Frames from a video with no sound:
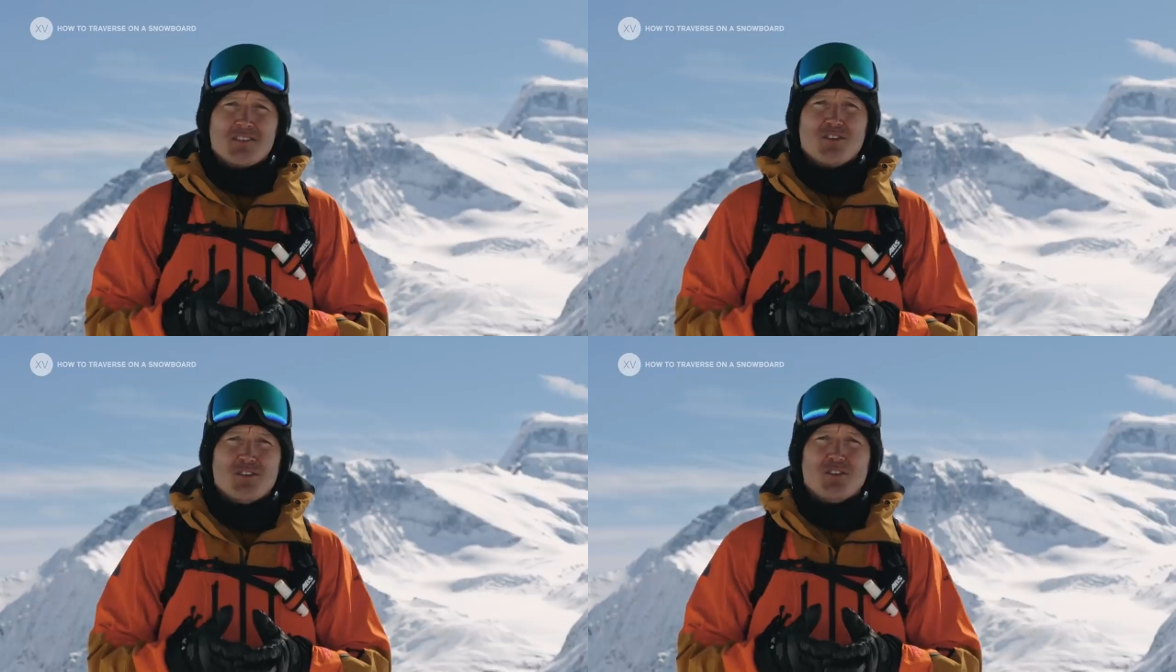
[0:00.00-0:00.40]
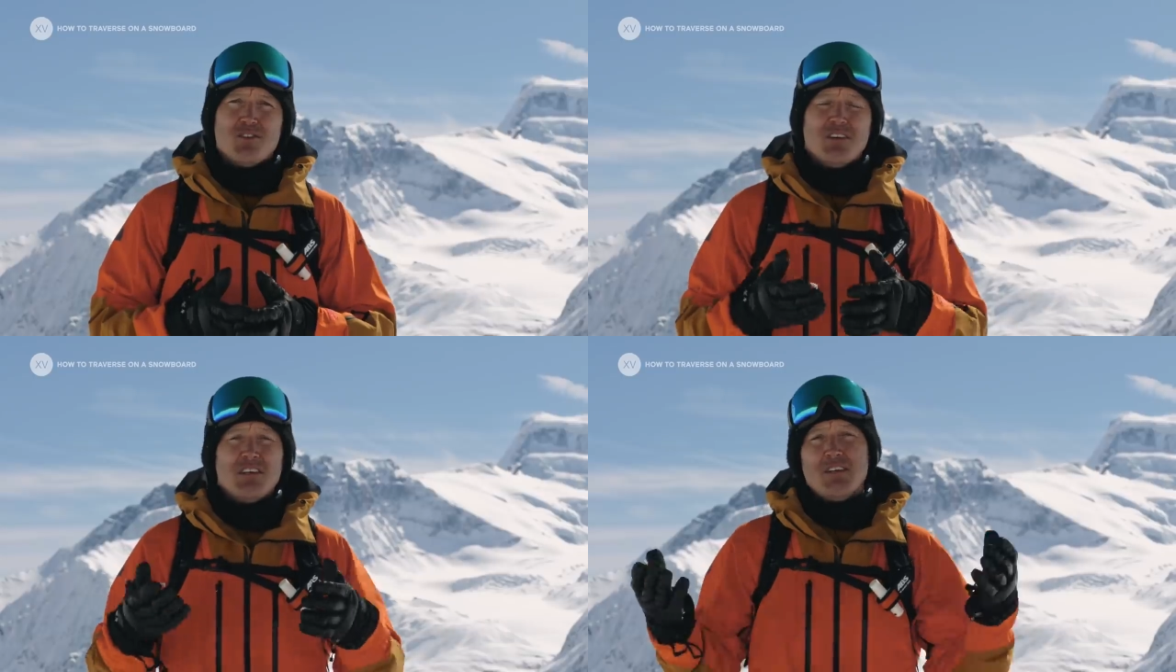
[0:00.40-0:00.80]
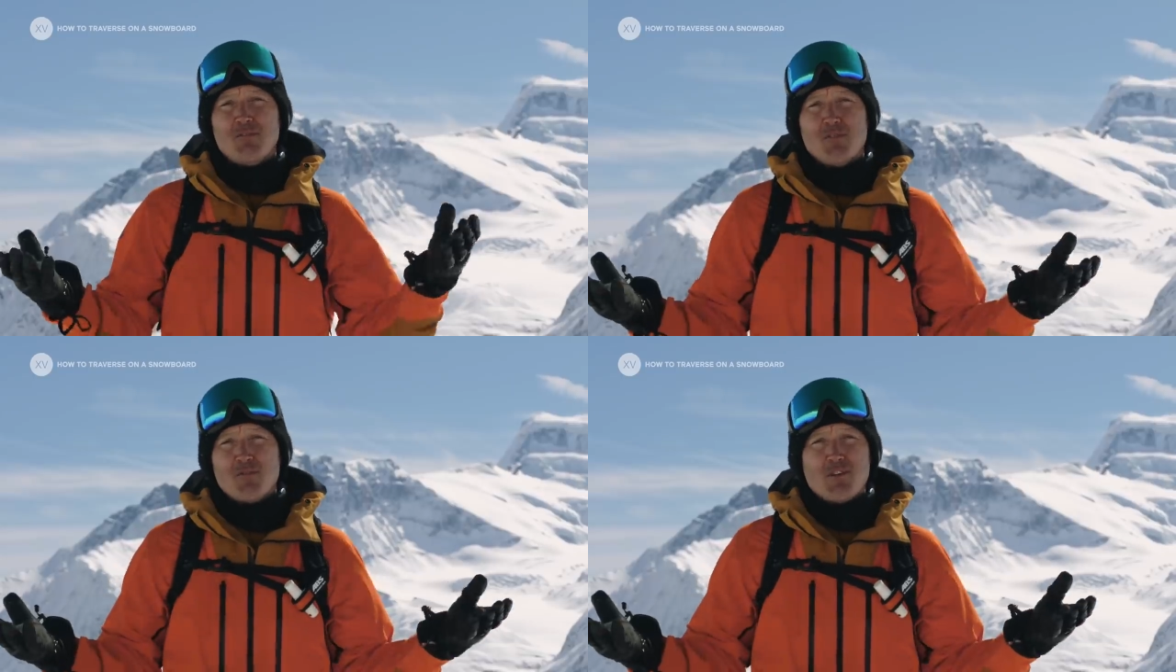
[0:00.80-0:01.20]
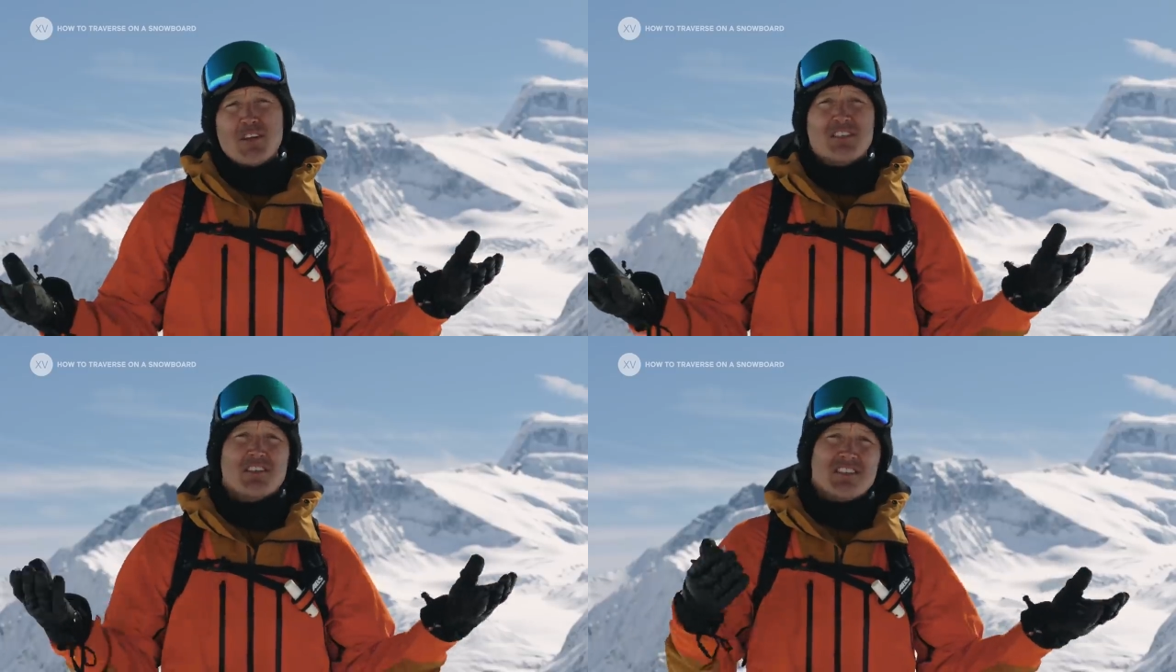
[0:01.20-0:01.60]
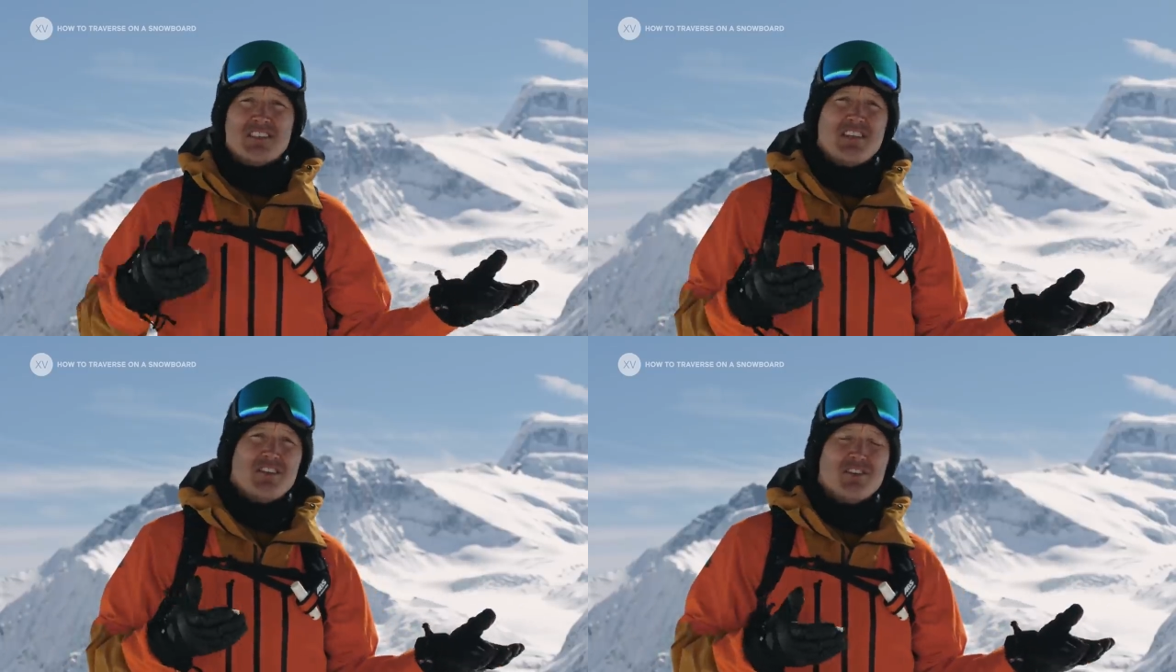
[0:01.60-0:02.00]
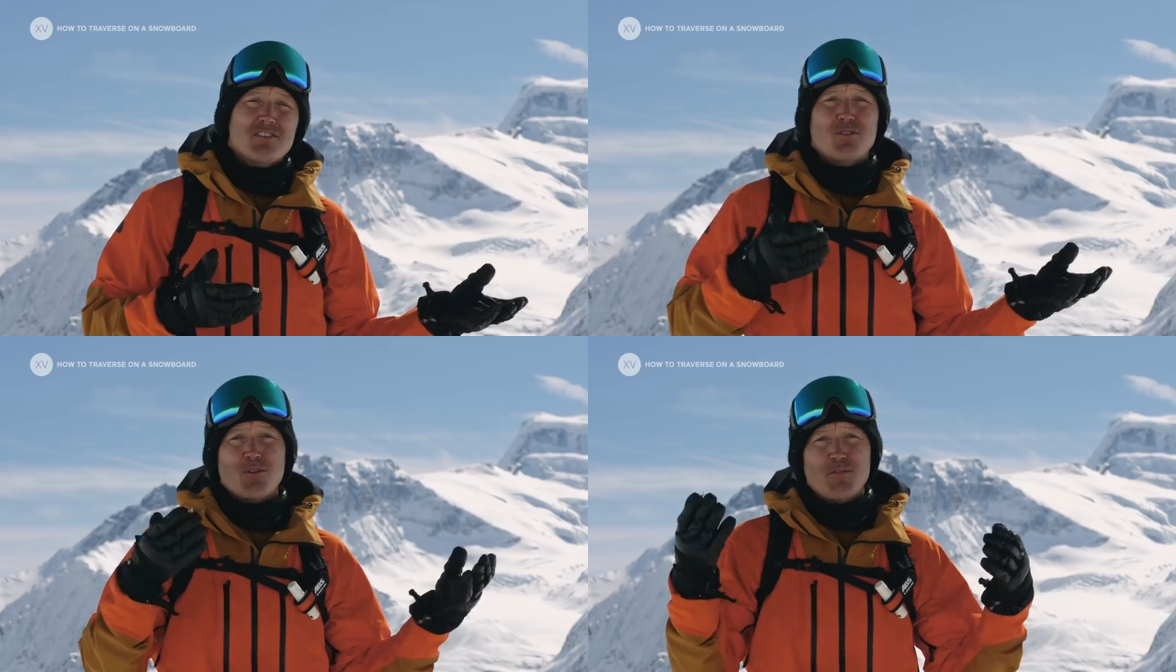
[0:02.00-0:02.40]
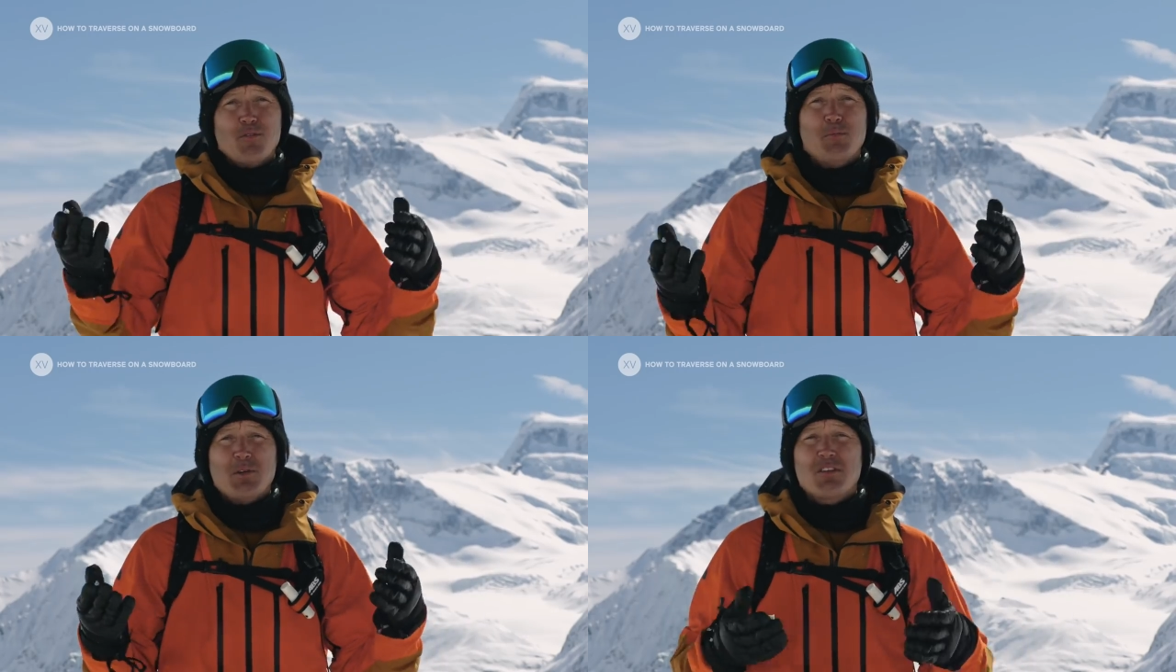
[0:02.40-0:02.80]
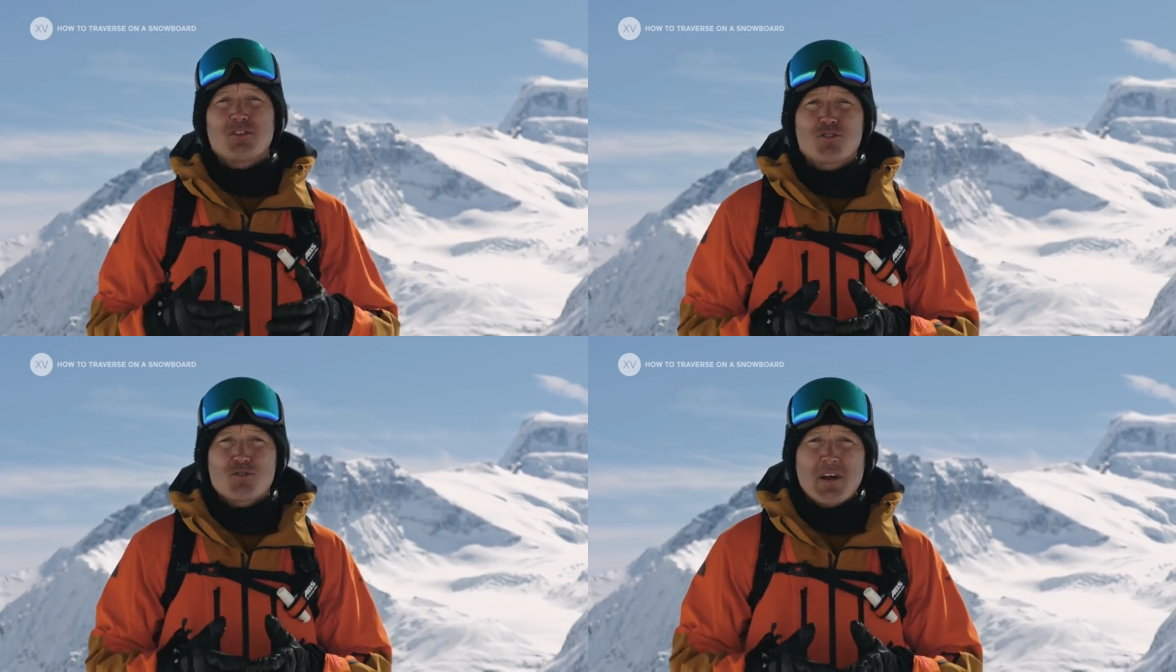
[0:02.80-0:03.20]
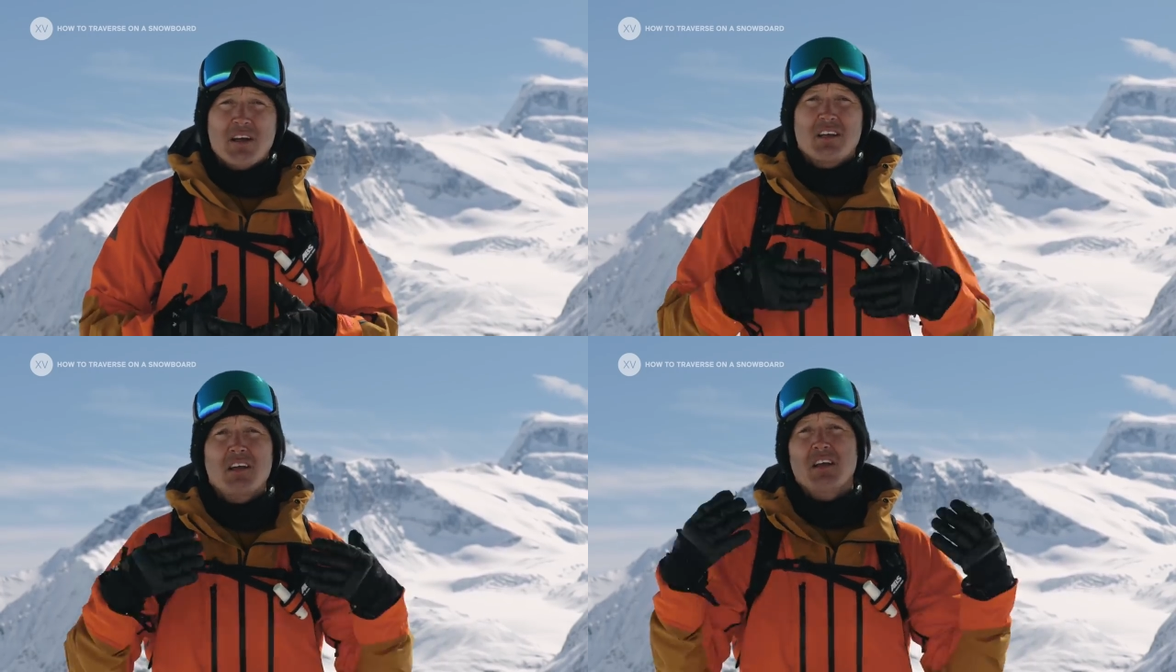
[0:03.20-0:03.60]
So if your friends are skiers or if you're putting the track,